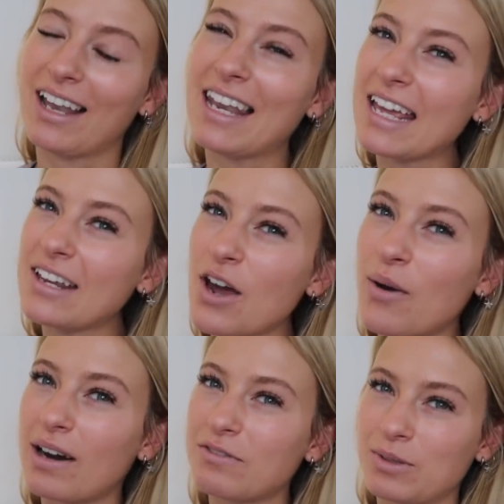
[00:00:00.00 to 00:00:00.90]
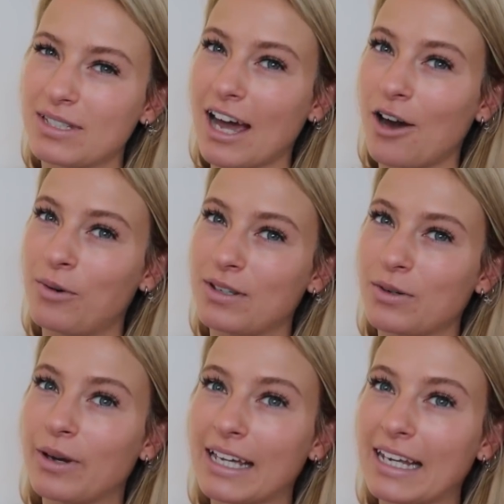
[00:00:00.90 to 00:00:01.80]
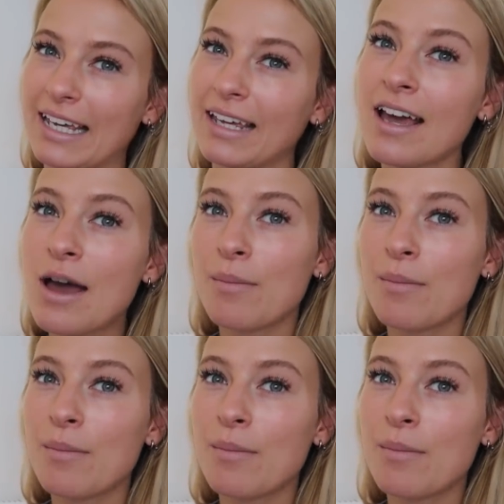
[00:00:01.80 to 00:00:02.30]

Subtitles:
I'll let you know afterwards how it was quickly,